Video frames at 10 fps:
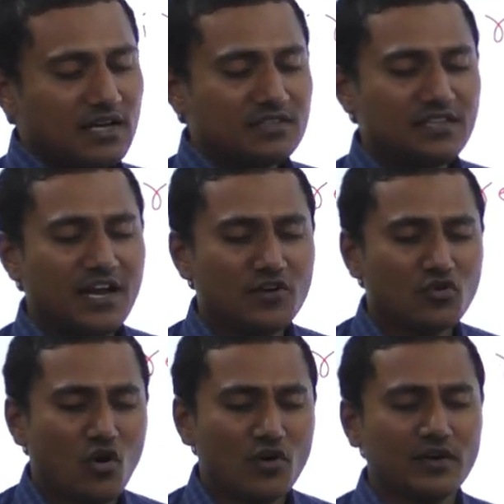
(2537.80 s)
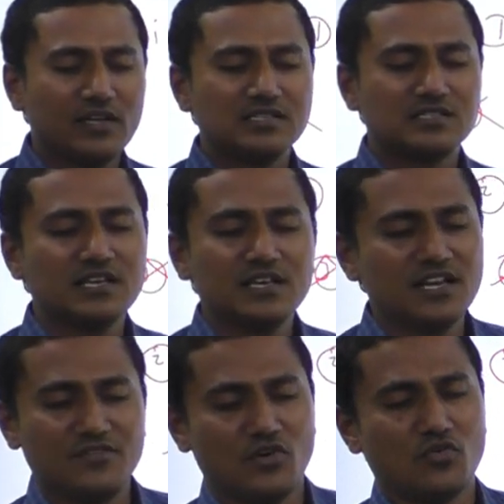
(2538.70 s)
they do not release
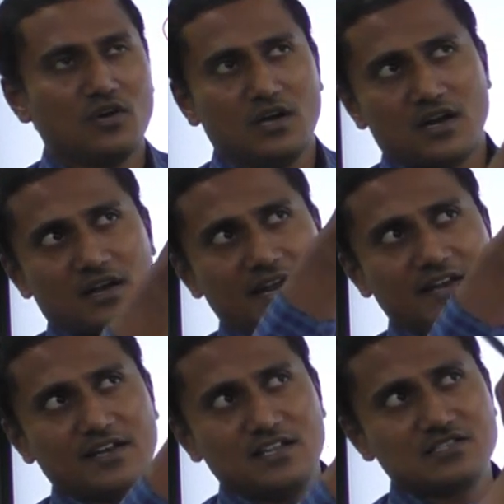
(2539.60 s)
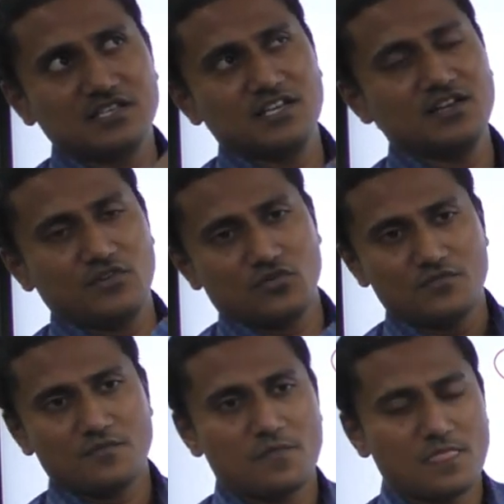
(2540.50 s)
single wave. Light releases single wave,
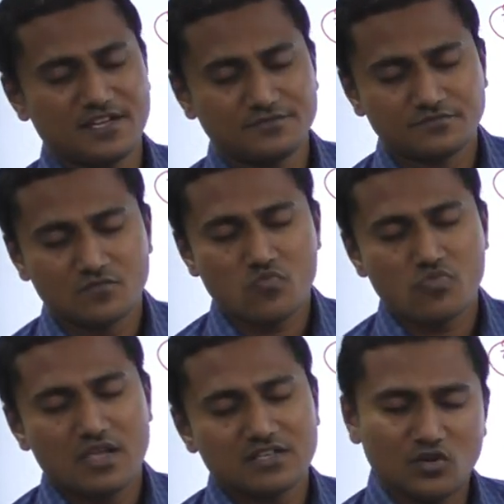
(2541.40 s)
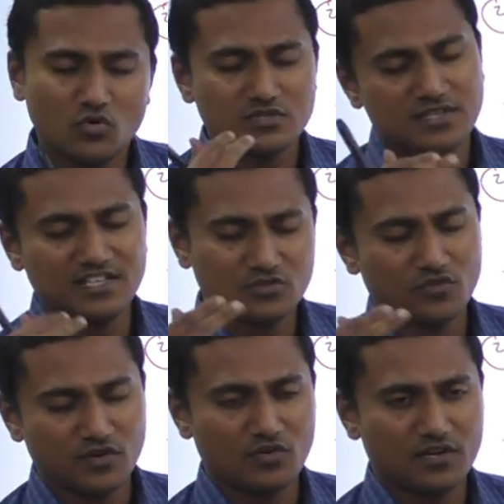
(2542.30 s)
sound single
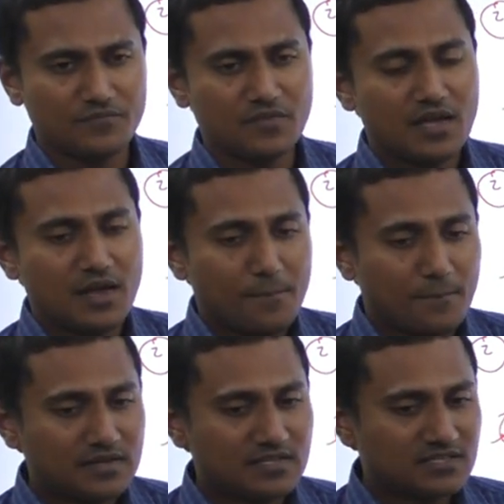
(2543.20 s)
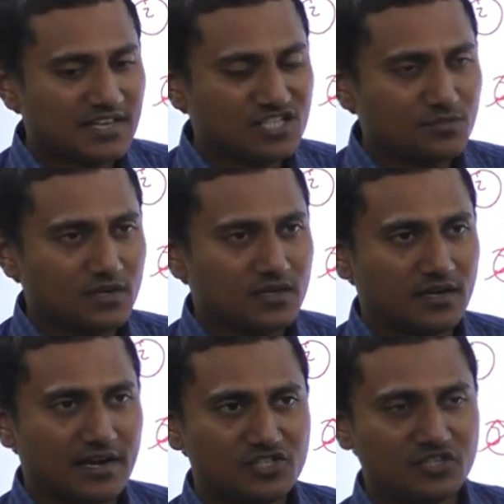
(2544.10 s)
sound wave only. But the seismic
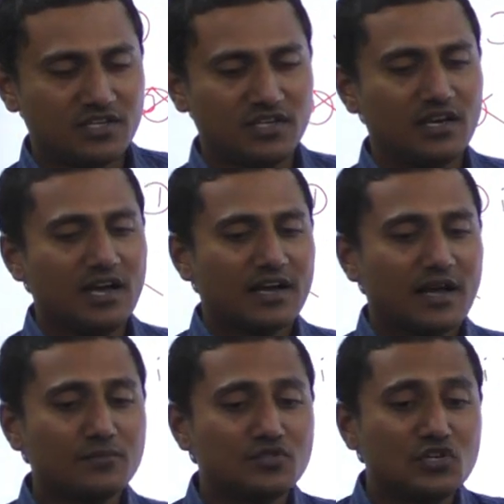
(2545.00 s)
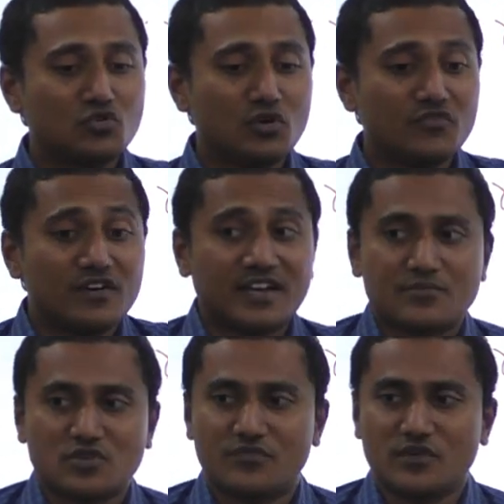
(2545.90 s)
energy comes in two different
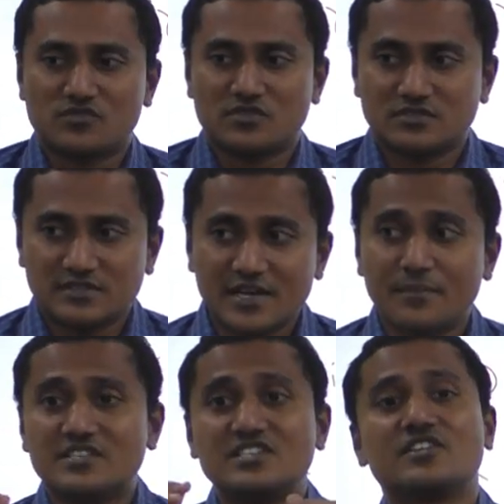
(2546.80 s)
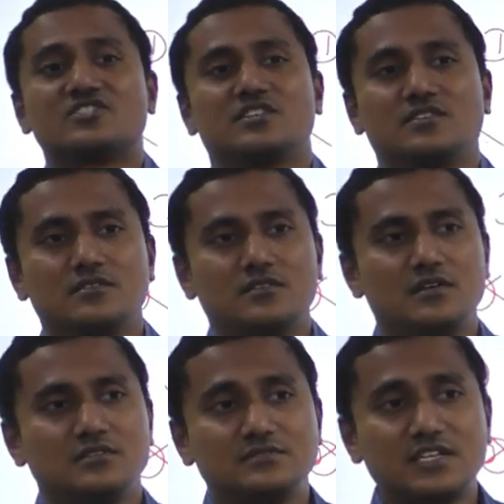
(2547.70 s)
types of waves. That makes interesting.
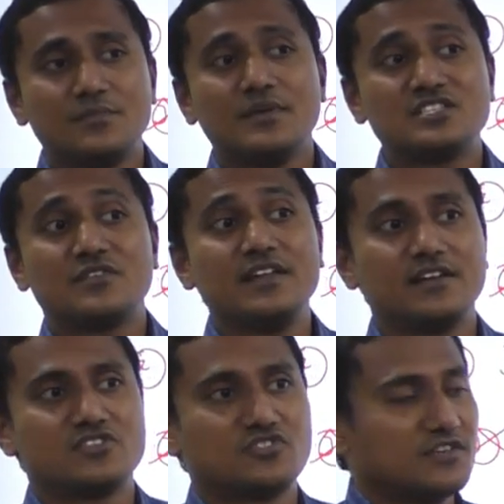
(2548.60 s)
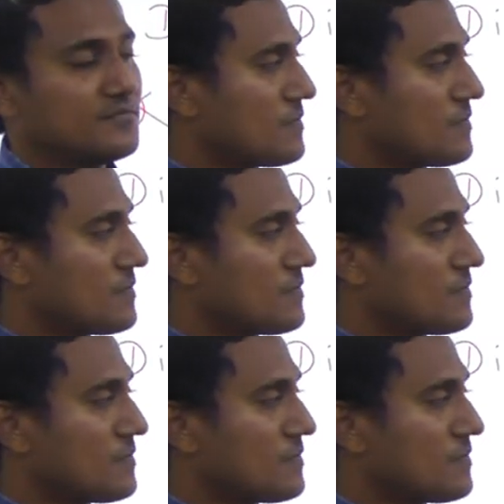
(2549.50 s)
That makes it very interesting.